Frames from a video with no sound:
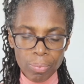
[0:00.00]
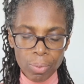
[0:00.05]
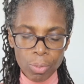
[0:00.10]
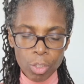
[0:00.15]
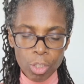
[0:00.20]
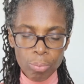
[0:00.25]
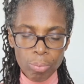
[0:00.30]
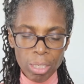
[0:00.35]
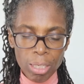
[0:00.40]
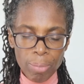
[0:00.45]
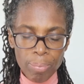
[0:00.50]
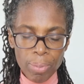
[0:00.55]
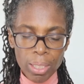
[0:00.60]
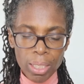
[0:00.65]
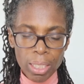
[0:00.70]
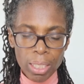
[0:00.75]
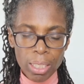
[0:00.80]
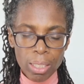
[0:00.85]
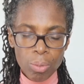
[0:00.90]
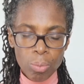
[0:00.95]
Or
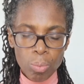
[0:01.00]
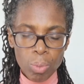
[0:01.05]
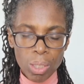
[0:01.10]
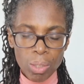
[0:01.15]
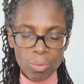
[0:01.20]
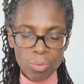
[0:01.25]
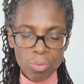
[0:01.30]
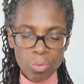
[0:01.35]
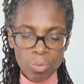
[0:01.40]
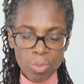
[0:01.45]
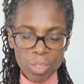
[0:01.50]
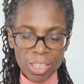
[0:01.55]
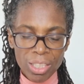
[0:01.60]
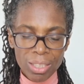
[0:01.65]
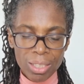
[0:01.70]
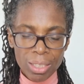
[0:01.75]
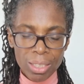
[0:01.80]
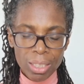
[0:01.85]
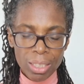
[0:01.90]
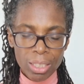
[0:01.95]
maybe one
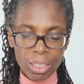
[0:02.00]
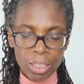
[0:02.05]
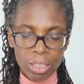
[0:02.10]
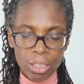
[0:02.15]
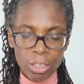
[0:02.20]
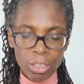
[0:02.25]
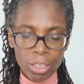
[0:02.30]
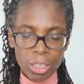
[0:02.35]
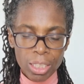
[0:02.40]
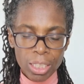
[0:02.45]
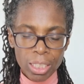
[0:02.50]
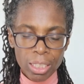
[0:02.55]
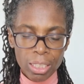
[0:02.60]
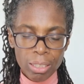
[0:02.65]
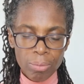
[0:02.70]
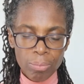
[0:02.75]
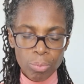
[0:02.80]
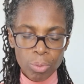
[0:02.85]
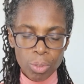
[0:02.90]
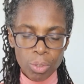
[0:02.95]
wrist is turned in
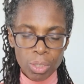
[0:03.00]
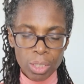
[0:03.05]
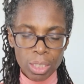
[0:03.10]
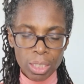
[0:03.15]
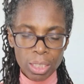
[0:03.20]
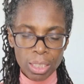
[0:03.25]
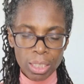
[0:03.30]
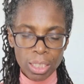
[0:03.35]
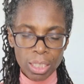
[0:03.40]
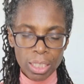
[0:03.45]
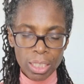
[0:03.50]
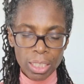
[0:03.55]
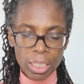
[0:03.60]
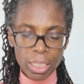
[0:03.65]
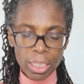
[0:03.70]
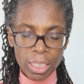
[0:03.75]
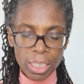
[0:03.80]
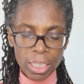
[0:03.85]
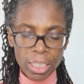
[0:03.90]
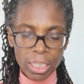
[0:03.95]
more slightly
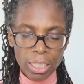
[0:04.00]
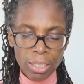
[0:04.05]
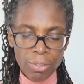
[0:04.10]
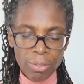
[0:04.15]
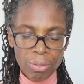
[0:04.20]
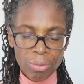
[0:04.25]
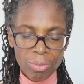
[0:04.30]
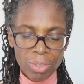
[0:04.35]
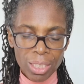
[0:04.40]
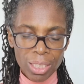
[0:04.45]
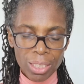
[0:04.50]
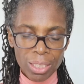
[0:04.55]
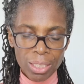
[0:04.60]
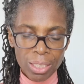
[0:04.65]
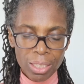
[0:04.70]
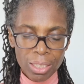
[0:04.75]
than the other wrist?